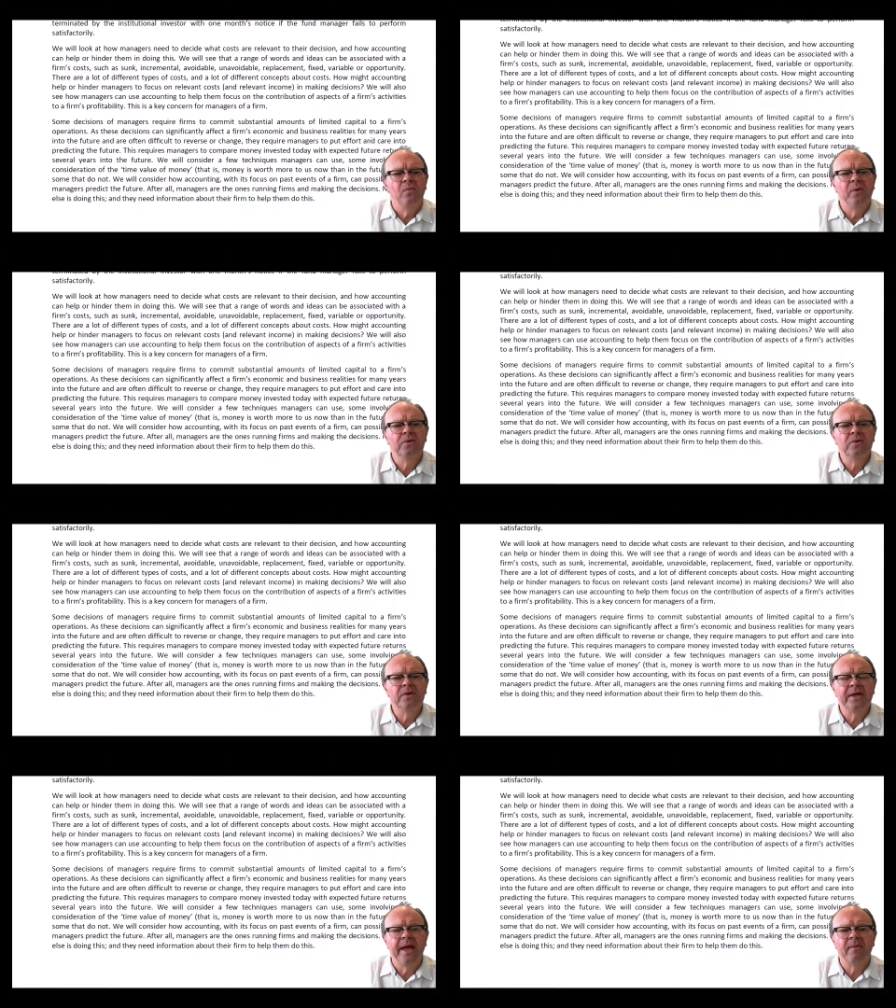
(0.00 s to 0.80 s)
We will
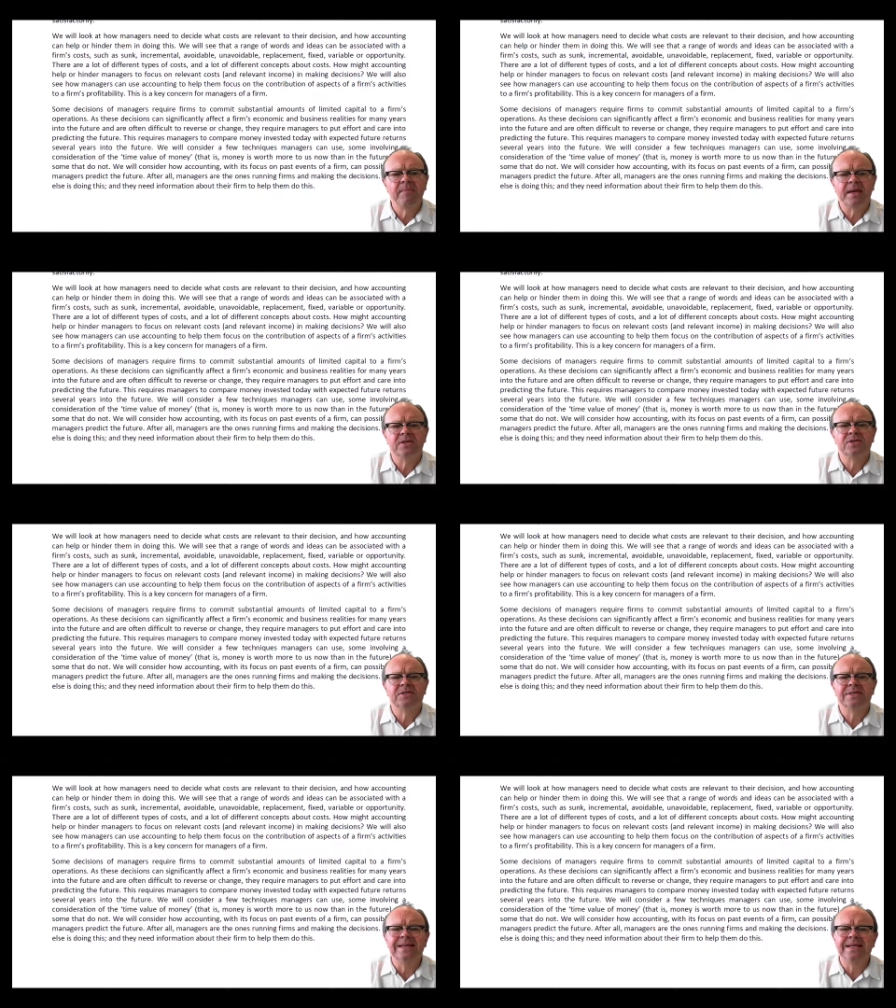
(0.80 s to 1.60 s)
look at how
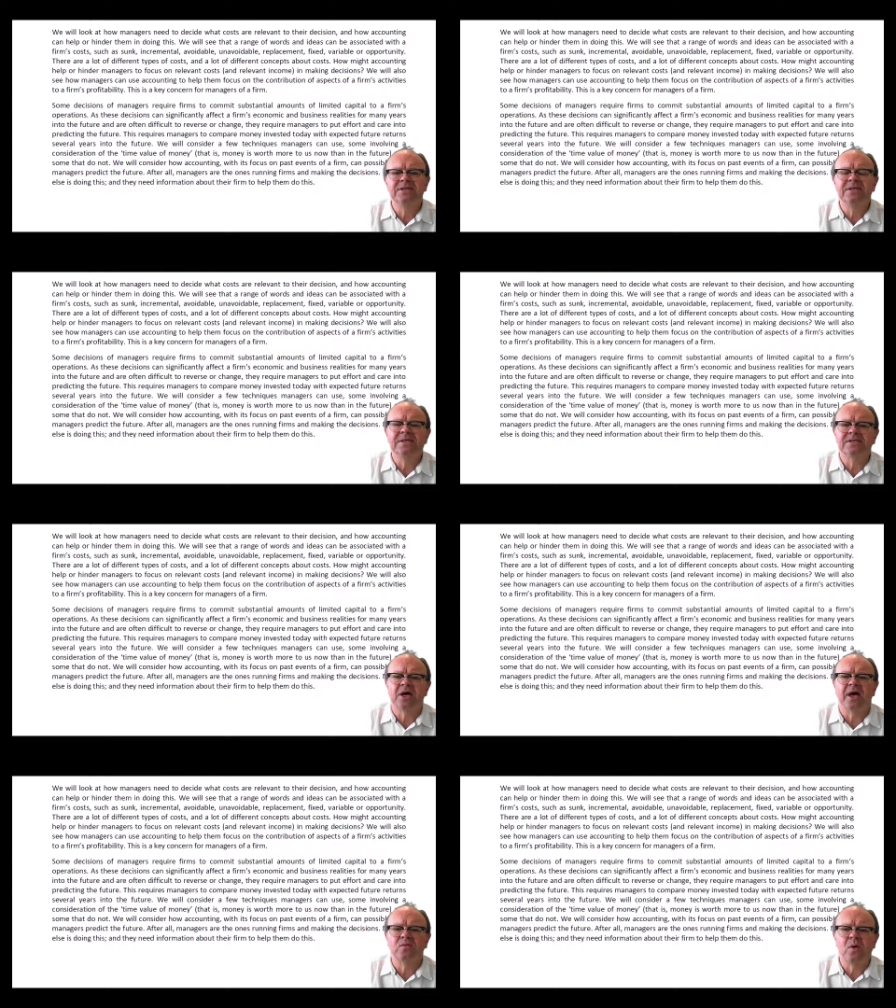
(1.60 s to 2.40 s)
managers need to
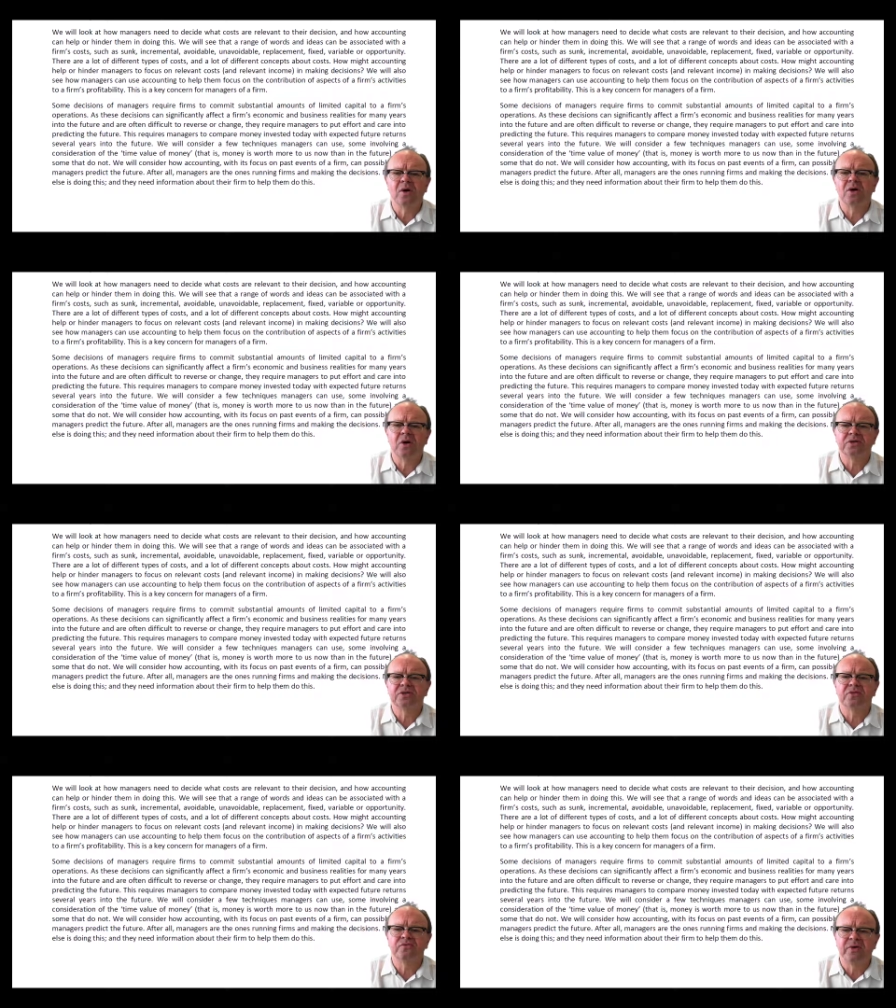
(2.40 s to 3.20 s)
decide what
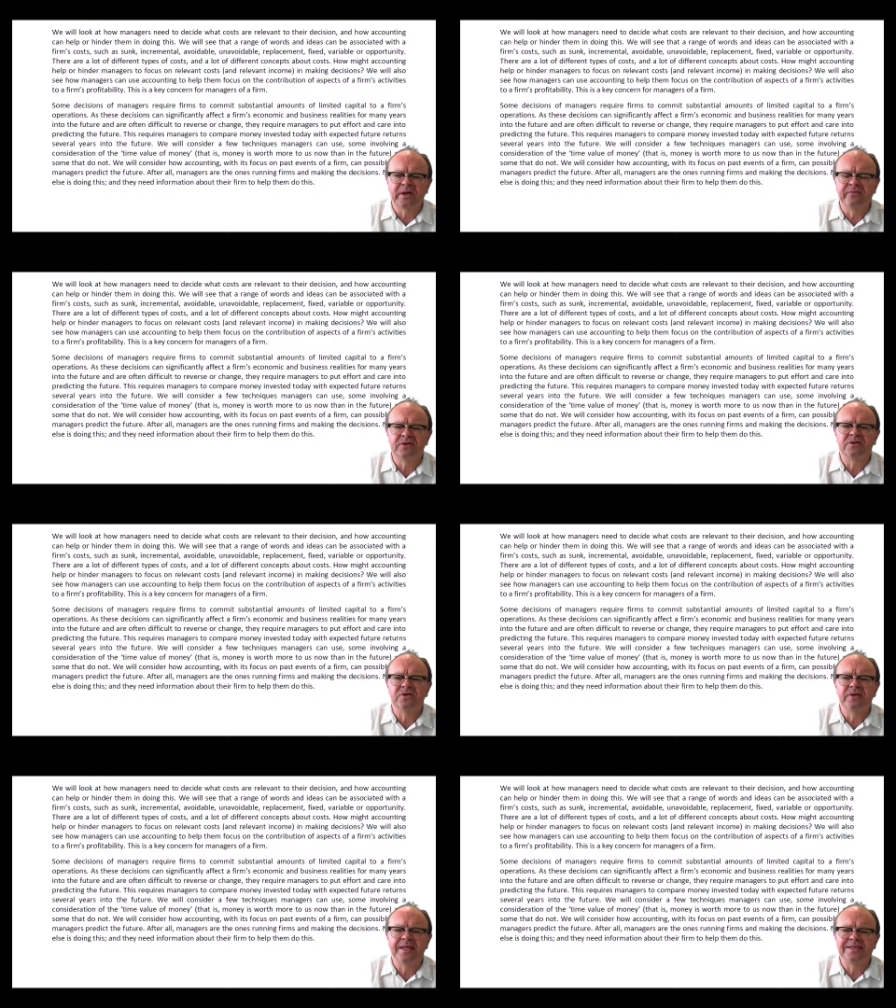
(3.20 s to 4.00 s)
costs are relevant
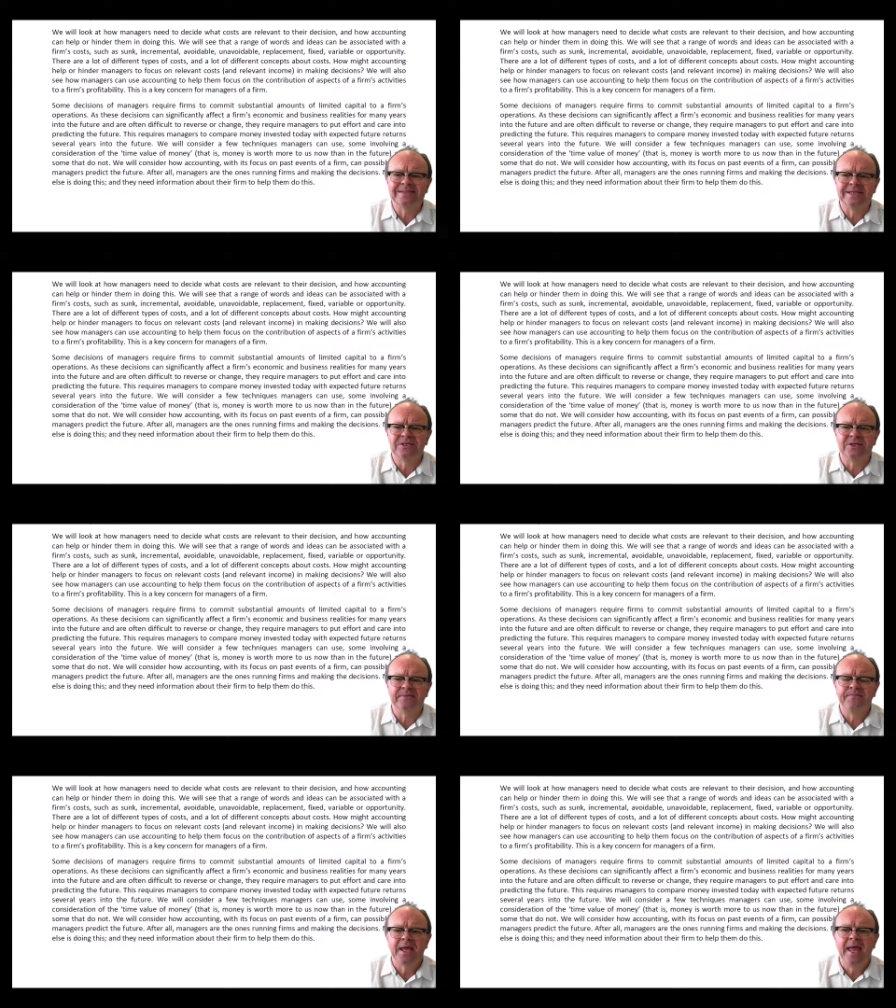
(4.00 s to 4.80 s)
to their decision
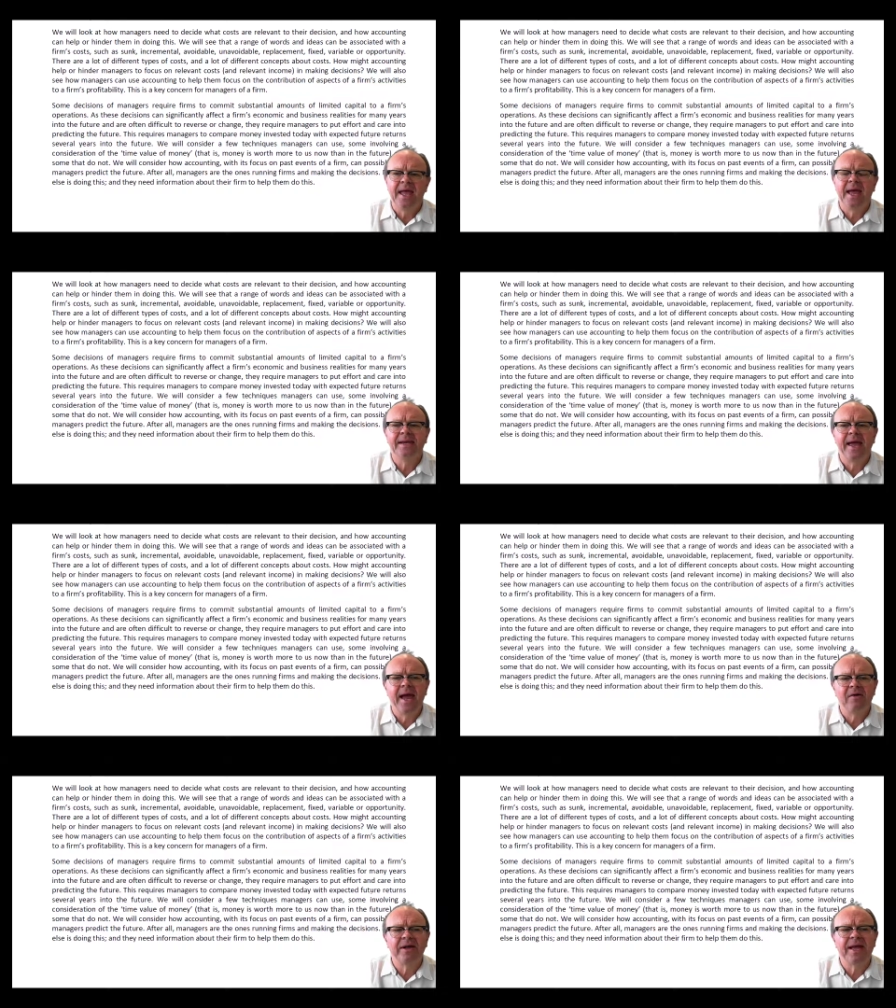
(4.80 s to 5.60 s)
and
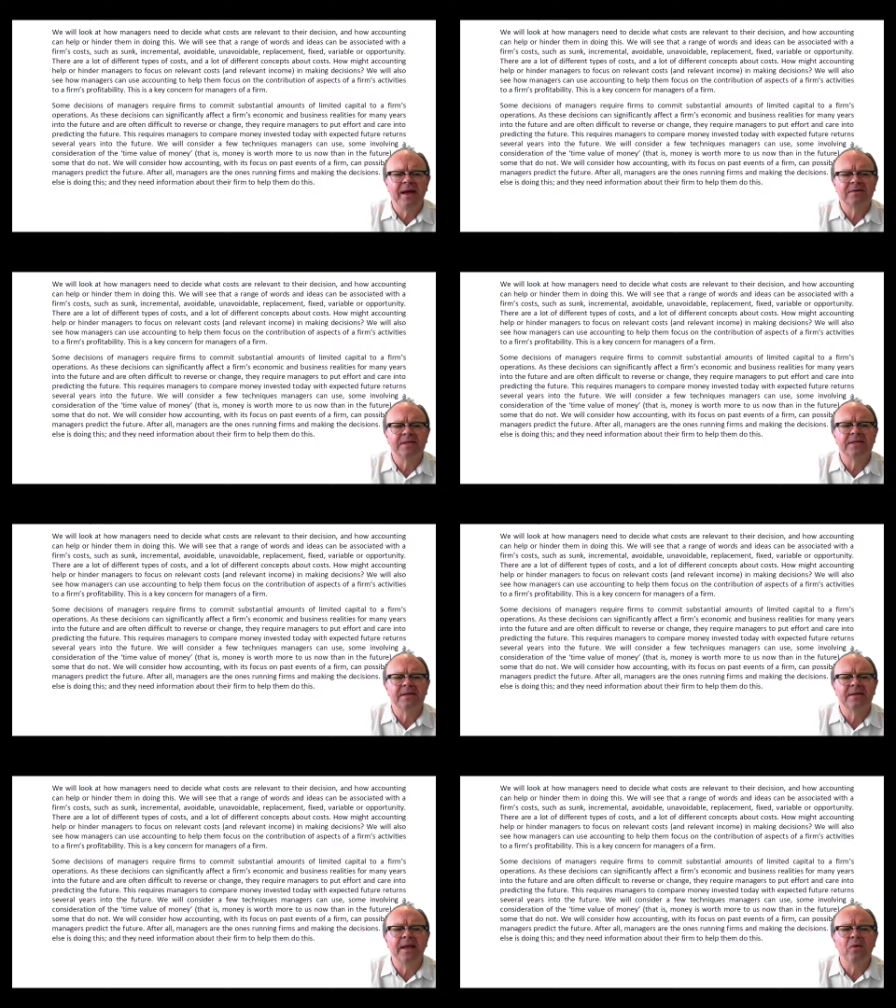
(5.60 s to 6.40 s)
how accounting
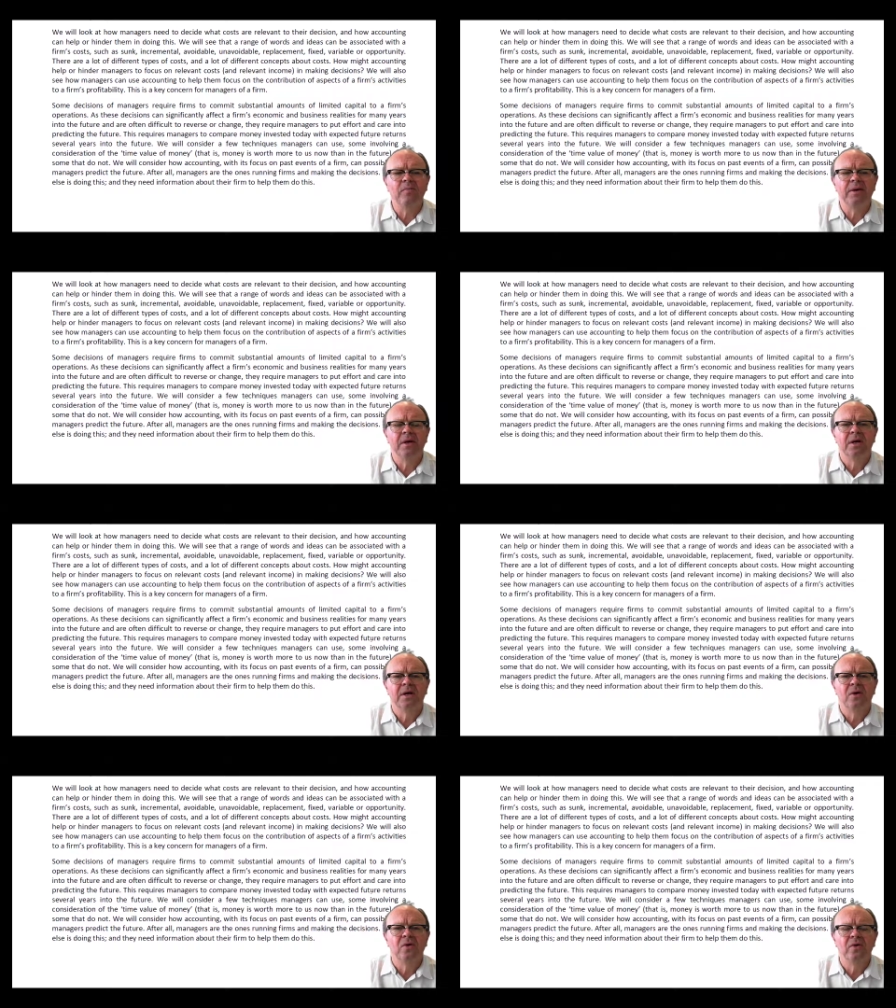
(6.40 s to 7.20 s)
can help
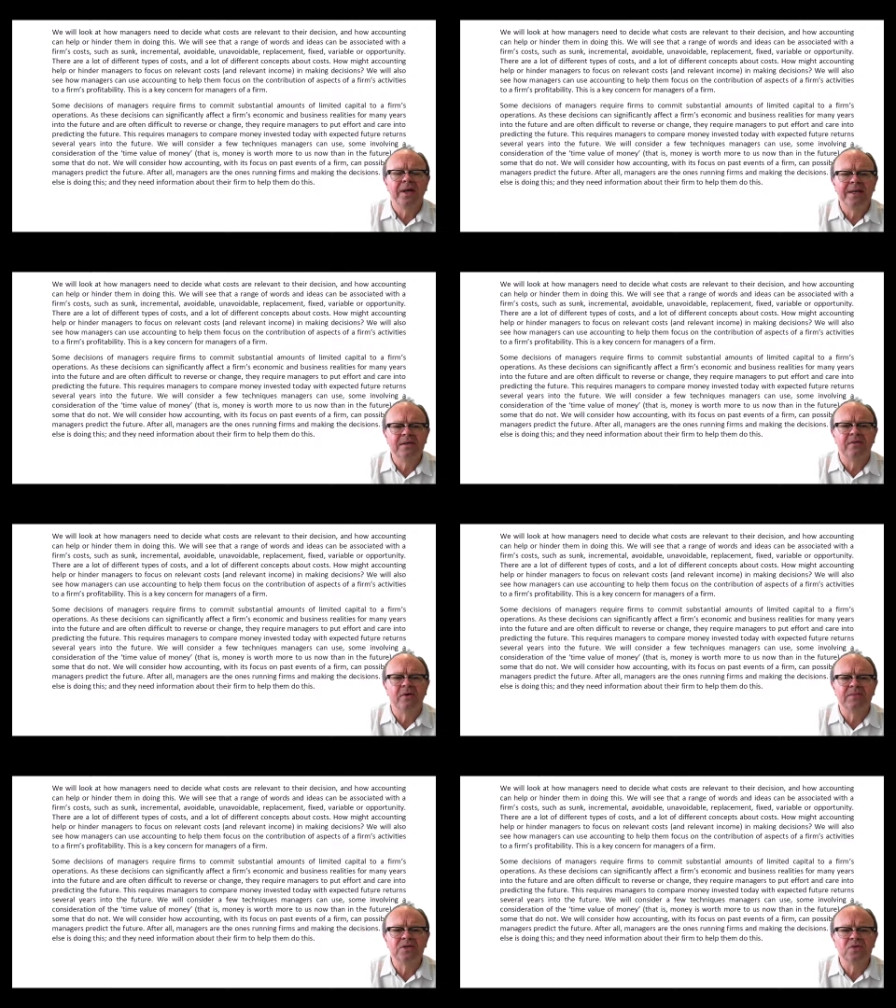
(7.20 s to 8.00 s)
or hinder
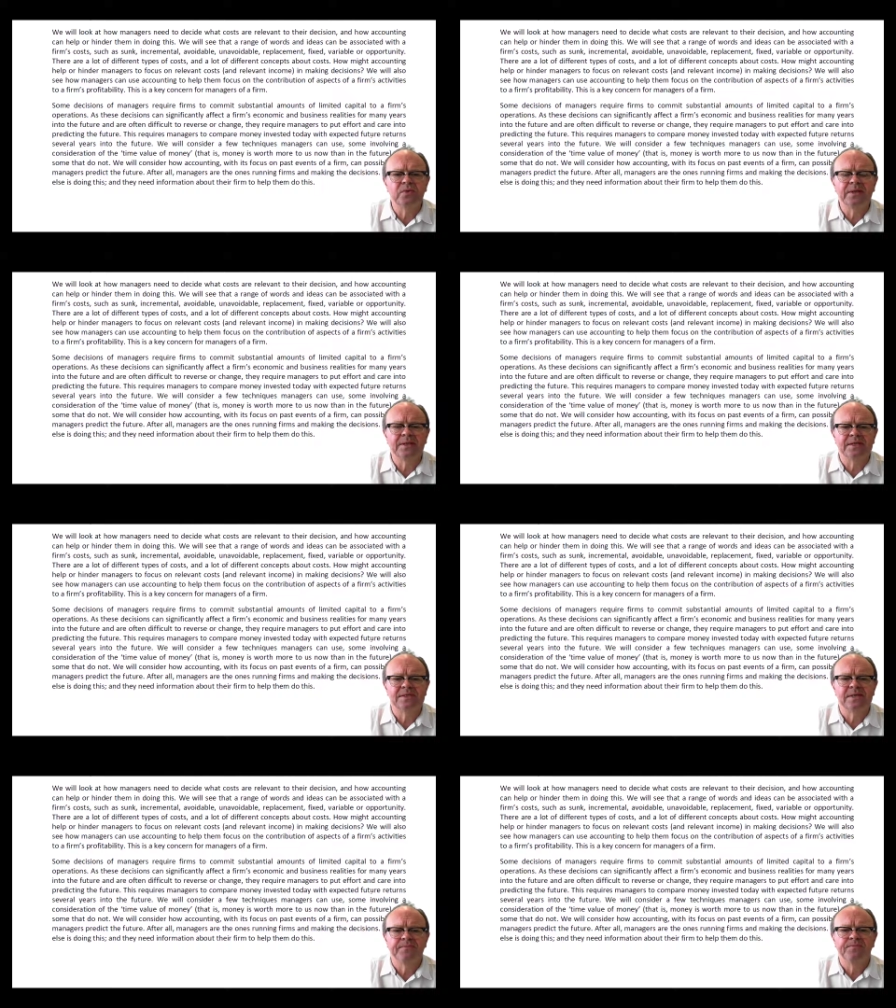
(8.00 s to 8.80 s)
them in doing this.